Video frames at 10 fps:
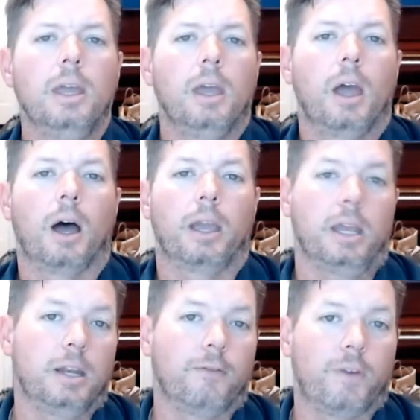He
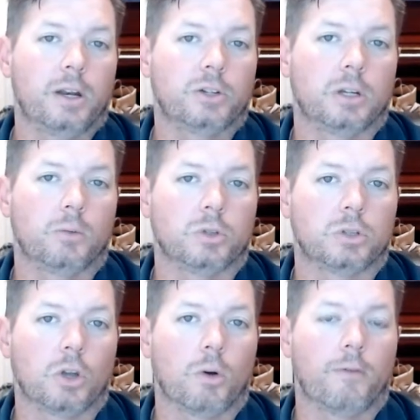didn't finish it. It was
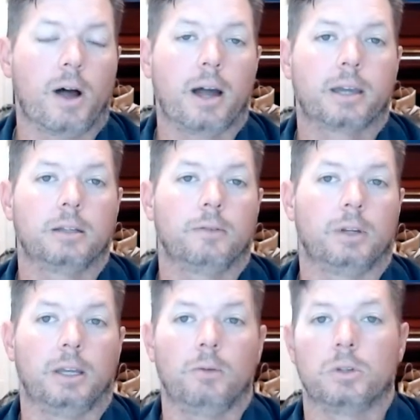so evocative, and
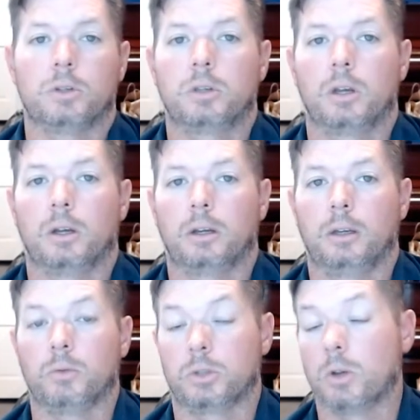it was
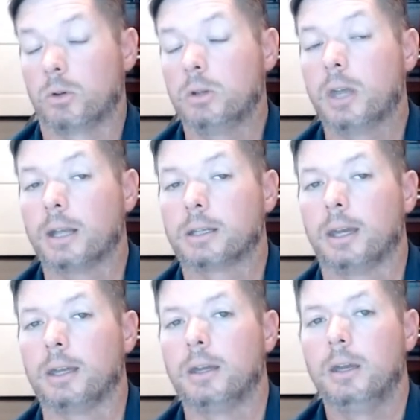so good that
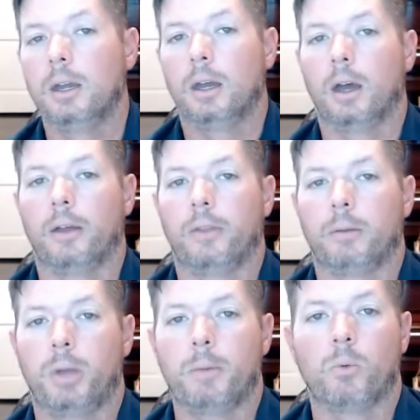day that
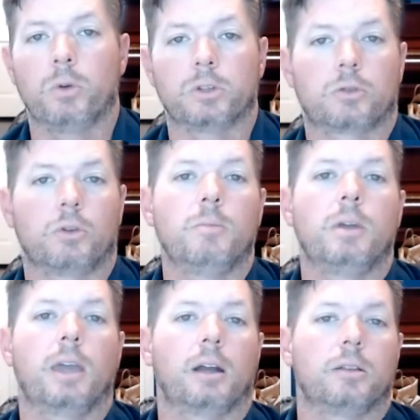people went screaming
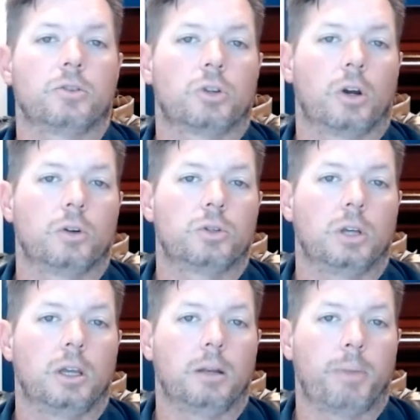out of the church
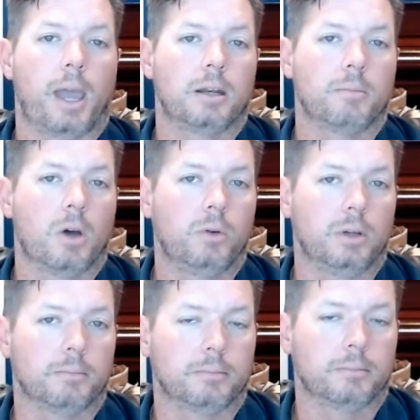in
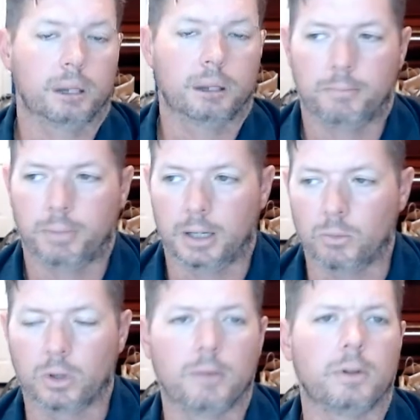pandemonium. But he will
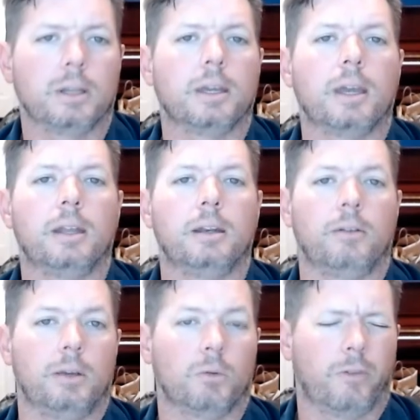give it again, and he
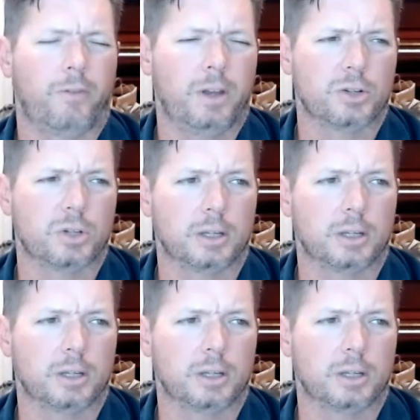will finish it.